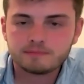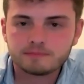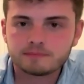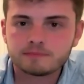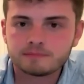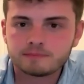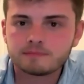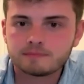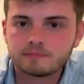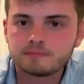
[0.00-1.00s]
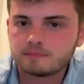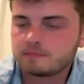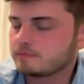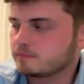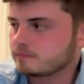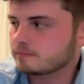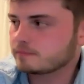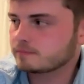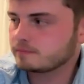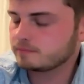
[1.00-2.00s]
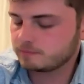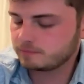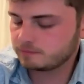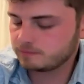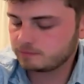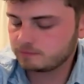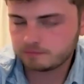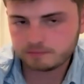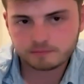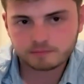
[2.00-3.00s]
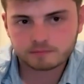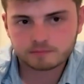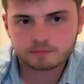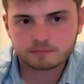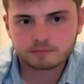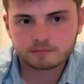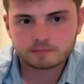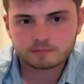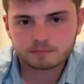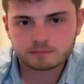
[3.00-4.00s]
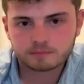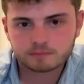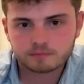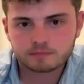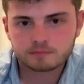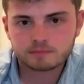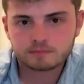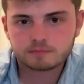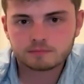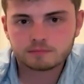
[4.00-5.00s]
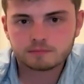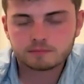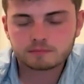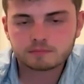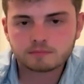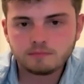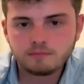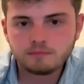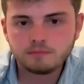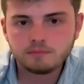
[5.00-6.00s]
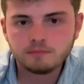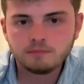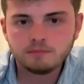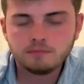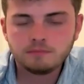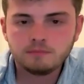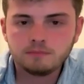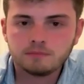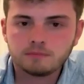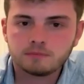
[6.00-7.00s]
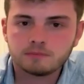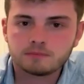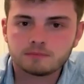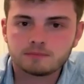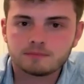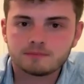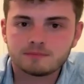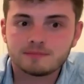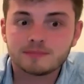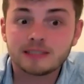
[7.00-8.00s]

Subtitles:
[no speech]